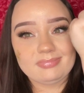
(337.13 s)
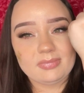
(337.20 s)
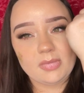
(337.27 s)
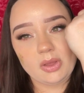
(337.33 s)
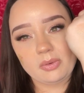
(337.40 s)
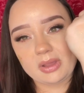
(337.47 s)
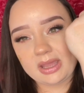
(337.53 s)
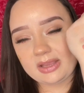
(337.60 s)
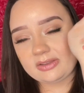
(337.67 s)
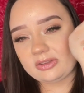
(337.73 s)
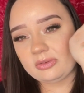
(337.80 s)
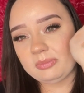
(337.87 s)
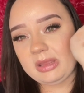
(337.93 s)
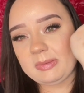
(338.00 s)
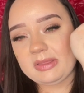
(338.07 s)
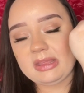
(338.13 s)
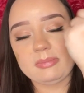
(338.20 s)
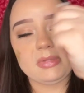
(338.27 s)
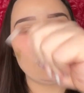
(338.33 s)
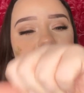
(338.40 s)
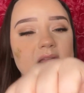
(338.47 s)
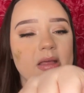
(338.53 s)
Okay, so maybe they
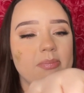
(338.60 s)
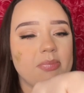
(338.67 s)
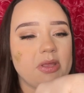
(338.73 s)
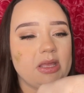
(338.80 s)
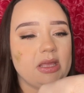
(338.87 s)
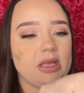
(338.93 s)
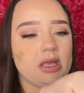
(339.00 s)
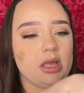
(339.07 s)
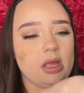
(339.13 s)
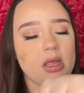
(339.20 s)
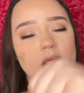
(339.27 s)
might not be